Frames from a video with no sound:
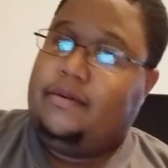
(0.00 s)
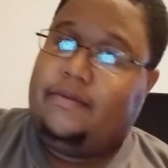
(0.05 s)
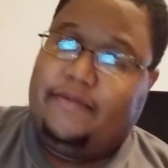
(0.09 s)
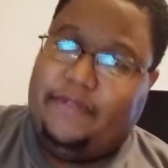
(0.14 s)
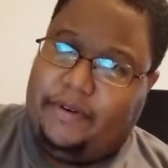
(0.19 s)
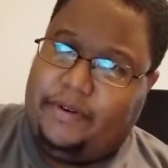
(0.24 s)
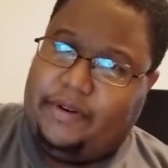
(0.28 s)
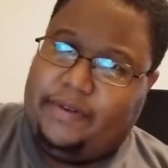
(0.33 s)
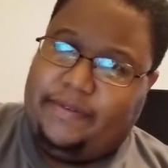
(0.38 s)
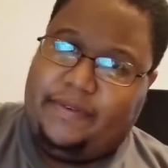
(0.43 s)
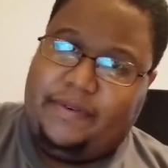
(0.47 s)

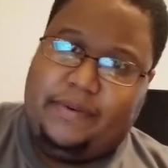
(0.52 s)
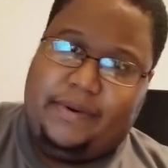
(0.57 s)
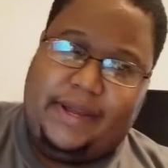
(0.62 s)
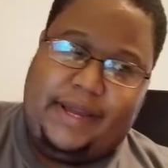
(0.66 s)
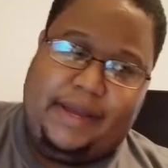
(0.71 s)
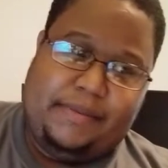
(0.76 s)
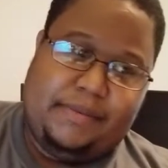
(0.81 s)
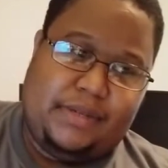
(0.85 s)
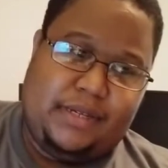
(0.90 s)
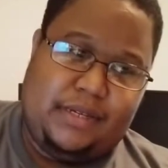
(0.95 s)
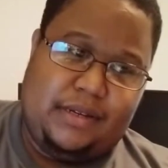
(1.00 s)
very difficult
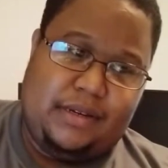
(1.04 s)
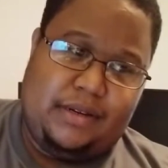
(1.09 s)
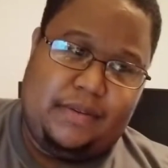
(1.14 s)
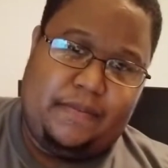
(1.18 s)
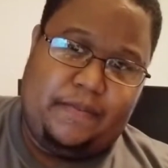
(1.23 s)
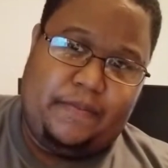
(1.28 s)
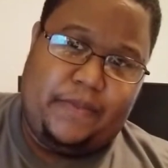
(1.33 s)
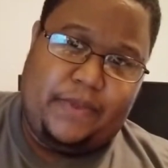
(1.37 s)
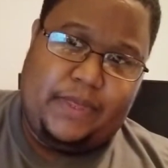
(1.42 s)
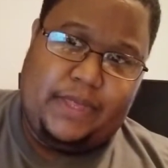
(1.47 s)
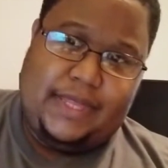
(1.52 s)
names,
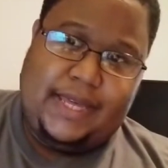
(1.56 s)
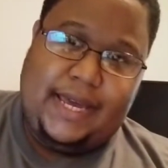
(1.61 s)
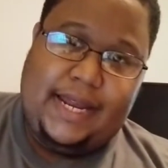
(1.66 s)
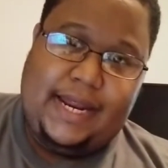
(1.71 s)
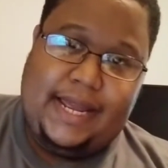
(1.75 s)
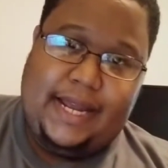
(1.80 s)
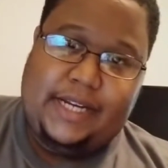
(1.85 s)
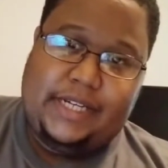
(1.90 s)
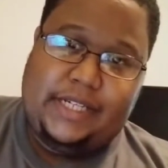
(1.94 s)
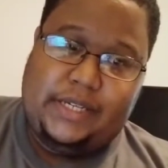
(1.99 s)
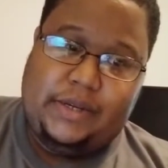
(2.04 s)
that
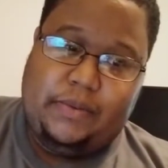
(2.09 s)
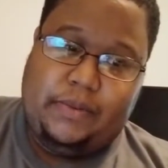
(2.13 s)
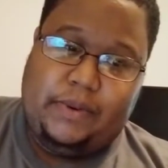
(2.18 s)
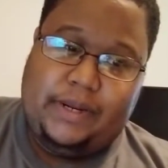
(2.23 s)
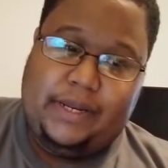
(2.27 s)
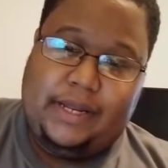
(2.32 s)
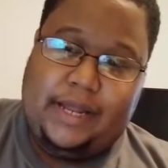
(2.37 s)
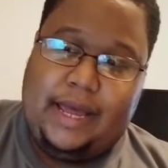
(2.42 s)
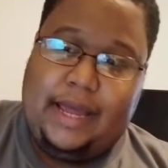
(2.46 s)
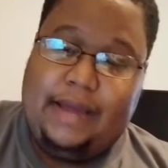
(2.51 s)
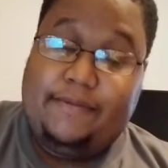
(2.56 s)
actually
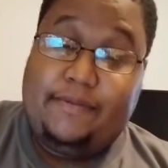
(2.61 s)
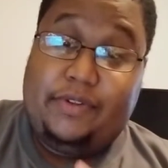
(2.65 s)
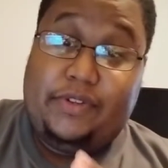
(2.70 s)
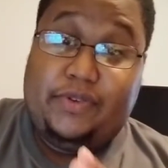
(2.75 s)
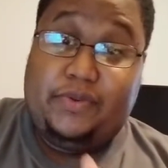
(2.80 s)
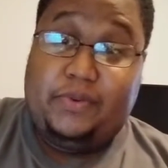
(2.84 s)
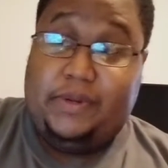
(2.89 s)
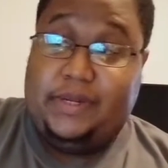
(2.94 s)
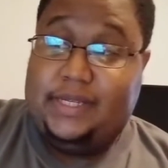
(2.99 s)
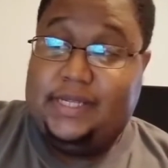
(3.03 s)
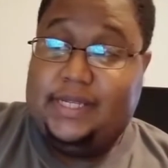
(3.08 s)
went live on
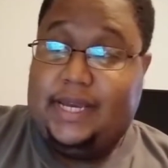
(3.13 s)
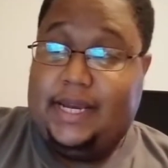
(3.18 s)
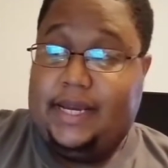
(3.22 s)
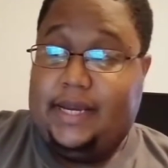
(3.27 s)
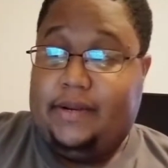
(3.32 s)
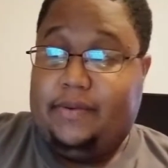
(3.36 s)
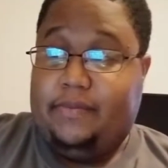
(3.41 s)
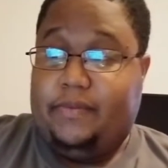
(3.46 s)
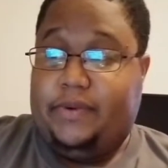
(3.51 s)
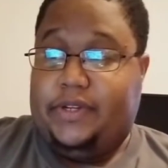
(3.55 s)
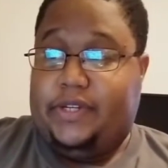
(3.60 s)

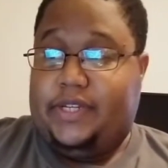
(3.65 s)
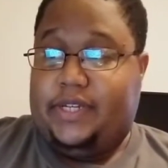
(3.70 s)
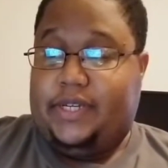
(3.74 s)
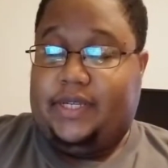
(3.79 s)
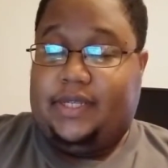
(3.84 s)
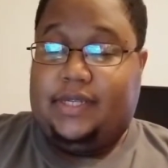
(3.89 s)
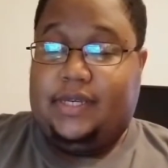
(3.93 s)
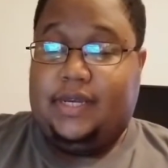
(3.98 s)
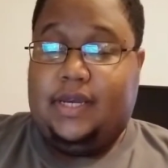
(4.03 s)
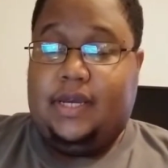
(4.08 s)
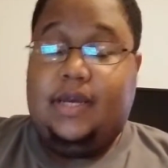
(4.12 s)
22nd, which
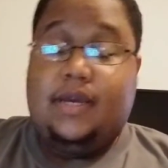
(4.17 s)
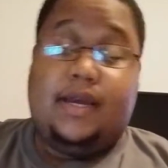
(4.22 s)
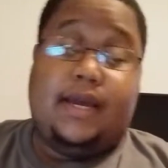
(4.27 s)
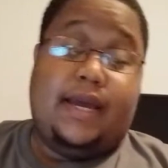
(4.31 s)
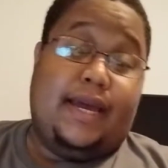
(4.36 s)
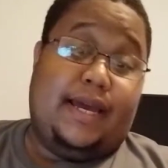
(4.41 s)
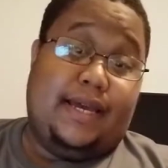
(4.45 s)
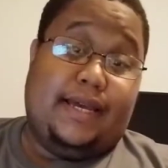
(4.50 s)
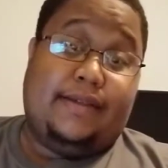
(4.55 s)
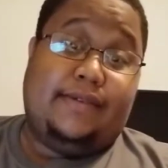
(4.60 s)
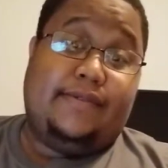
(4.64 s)
is
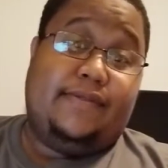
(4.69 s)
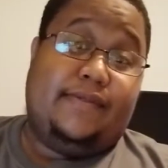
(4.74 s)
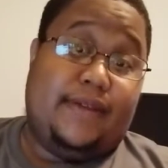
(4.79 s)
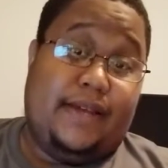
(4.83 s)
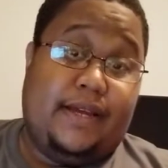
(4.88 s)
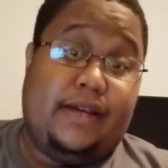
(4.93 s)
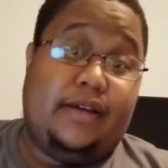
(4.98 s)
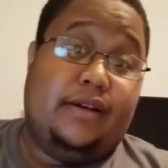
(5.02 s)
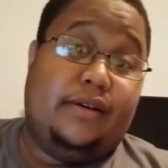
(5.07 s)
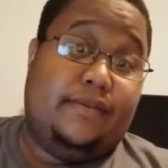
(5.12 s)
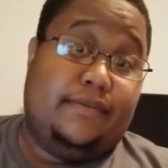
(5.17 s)
as
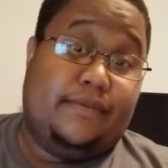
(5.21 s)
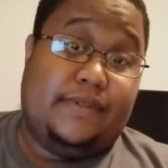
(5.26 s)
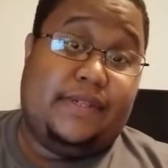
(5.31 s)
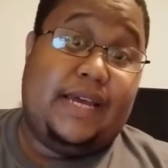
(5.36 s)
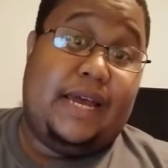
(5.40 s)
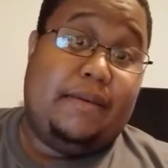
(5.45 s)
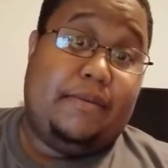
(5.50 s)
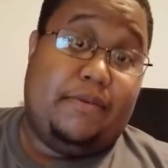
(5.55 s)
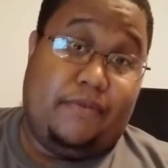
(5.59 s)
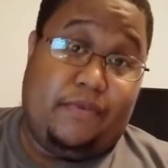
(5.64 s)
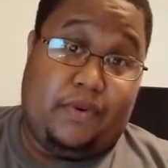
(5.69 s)
of the
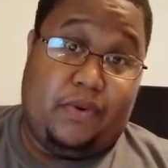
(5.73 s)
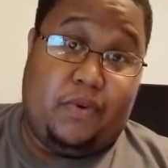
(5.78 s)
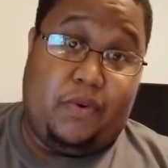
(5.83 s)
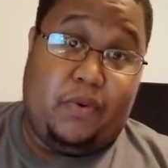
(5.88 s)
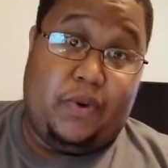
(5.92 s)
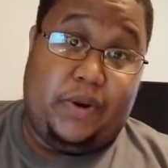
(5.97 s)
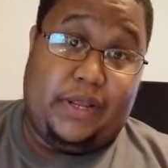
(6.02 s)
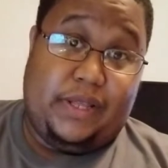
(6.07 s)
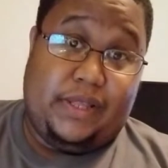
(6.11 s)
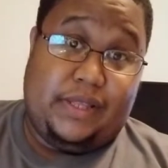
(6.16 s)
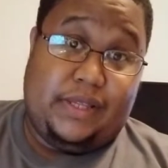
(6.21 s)
time of
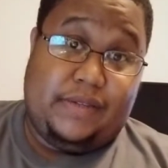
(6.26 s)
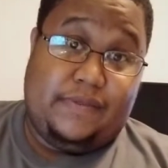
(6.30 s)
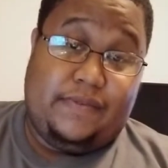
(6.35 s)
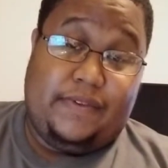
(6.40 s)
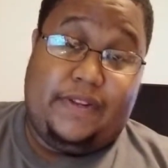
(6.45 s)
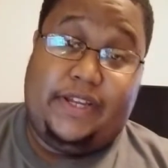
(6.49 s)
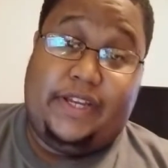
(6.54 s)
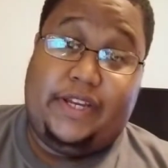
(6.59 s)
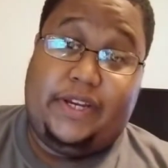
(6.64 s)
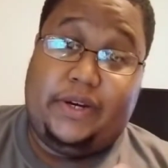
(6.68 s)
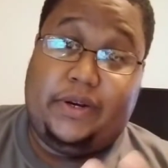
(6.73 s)
recording this
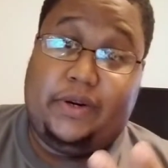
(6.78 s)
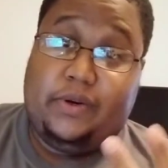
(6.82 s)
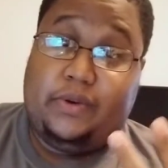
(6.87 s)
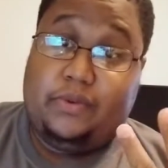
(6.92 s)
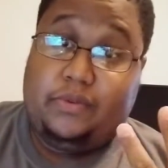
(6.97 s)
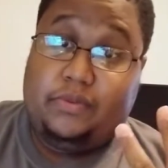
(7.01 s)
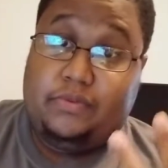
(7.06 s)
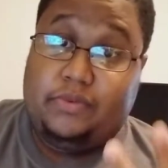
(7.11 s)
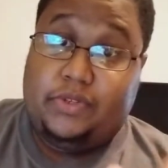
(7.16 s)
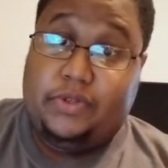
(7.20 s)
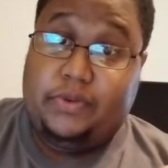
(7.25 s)
video
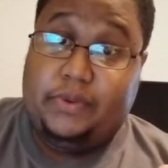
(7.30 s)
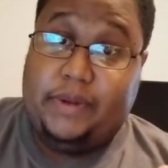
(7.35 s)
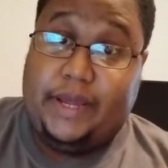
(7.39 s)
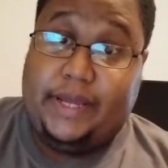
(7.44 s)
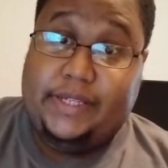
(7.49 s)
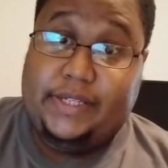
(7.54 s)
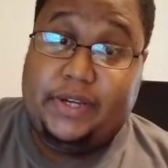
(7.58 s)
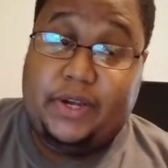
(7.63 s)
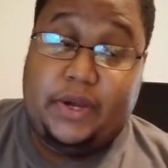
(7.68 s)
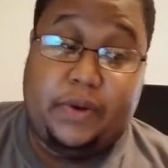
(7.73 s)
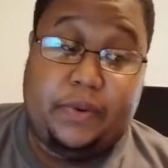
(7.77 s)
two
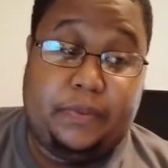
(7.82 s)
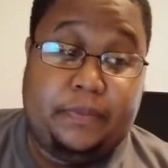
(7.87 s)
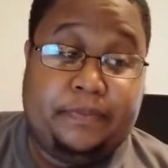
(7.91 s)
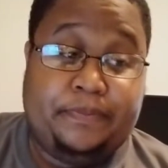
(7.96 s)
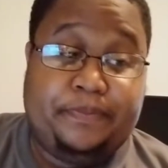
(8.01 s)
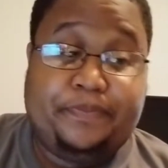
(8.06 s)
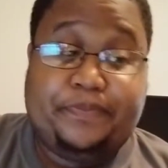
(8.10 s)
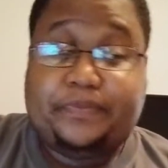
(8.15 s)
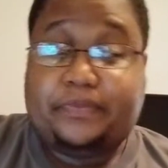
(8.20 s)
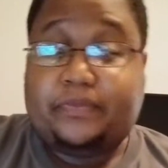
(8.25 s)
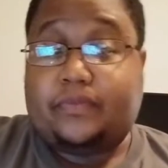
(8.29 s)
days ago.
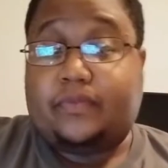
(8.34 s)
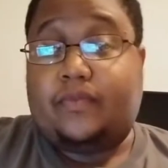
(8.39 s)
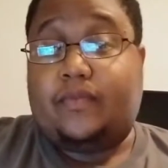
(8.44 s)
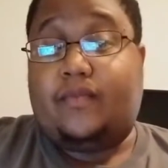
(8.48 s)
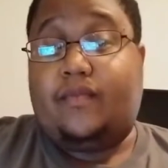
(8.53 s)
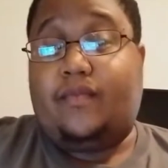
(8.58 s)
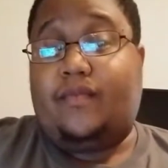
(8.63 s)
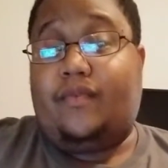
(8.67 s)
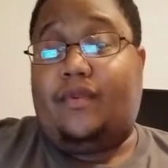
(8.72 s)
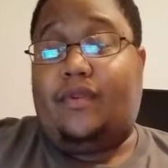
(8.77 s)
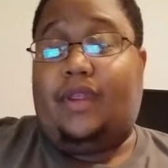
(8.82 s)

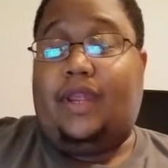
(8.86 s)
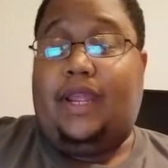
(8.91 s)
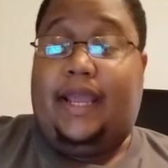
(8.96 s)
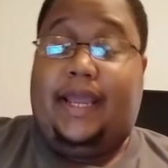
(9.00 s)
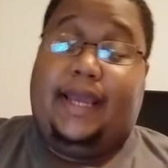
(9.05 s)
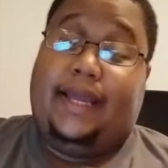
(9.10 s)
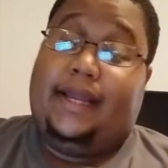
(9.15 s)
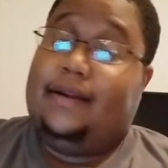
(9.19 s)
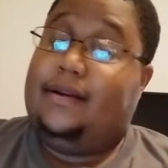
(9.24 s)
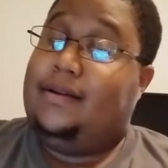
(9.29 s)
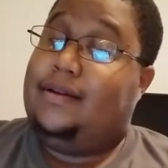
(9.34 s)

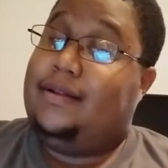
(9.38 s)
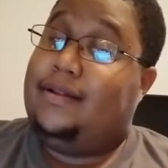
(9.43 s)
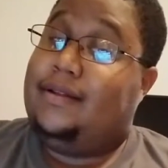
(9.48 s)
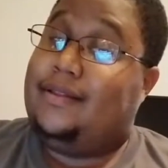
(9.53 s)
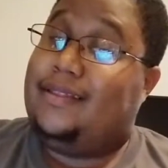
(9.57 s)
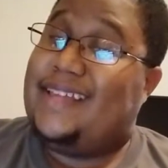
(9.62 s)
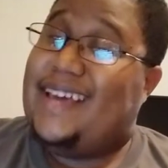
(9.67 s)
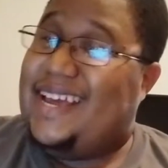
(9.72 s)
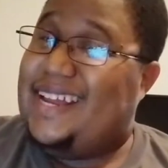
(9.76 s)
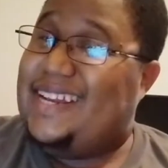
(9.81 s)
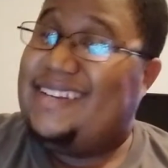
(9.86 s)
And
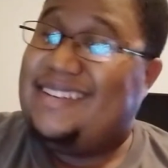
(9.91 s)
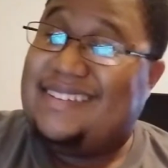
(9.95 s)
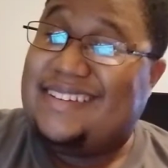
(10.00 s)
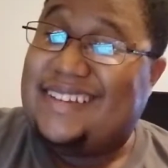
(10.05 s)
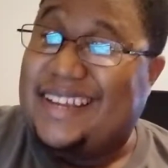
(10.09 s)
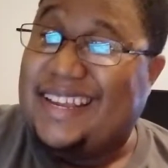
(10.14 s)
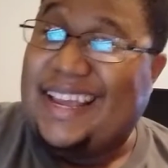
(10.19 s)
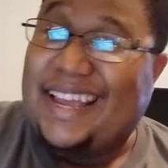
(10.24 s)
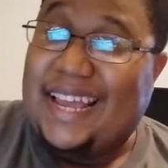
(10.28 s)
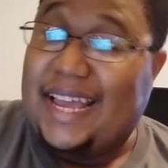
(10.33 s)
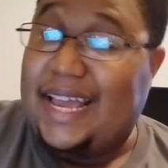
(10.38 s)
that
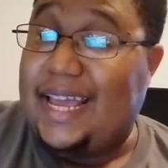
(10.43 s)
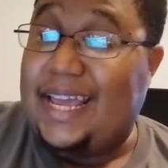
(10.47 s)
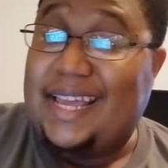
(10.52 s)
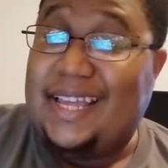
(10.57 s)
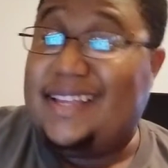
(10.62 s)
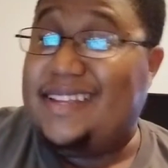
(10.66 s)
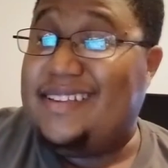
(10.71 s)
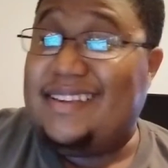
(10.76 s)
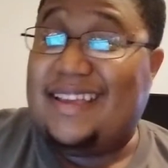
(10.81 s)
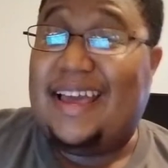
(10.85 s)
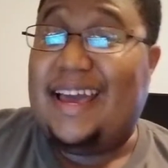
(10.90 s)

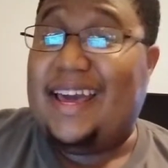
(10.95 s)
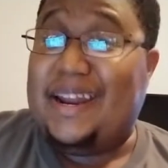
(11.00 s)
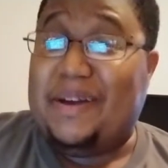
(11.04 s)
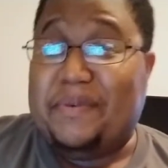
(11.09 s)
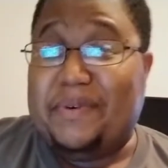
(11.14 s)
kind of